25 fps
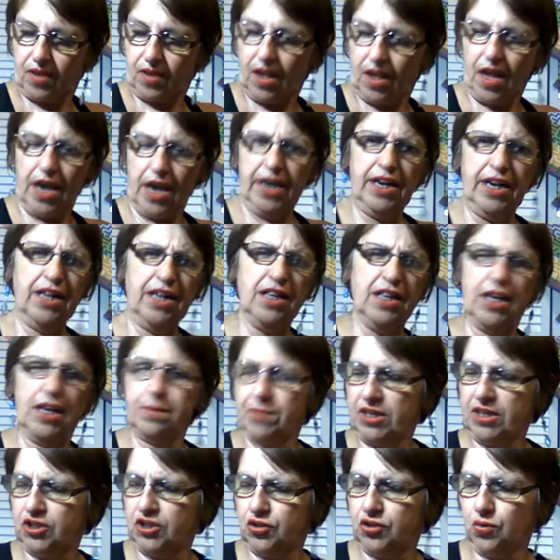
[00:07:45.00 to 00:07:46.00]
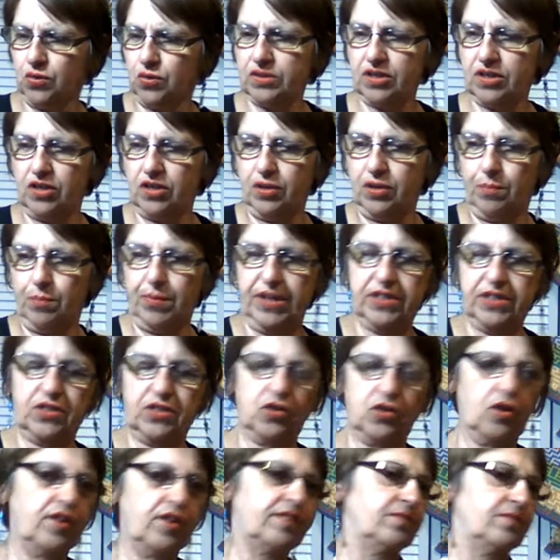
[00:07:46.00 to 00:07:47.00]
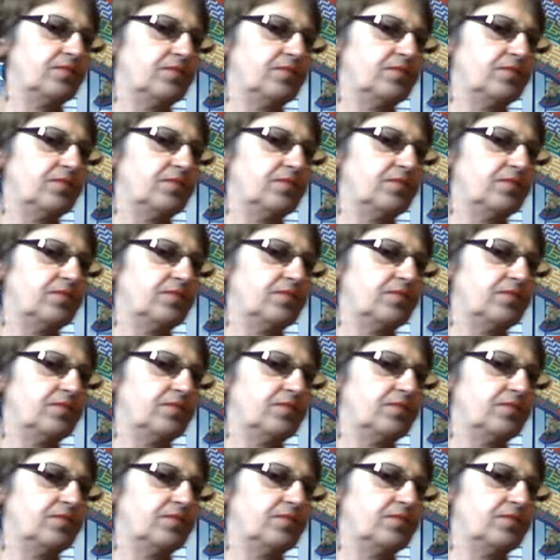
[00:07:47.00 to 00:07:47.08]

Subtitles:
And I like my shawls on the big side.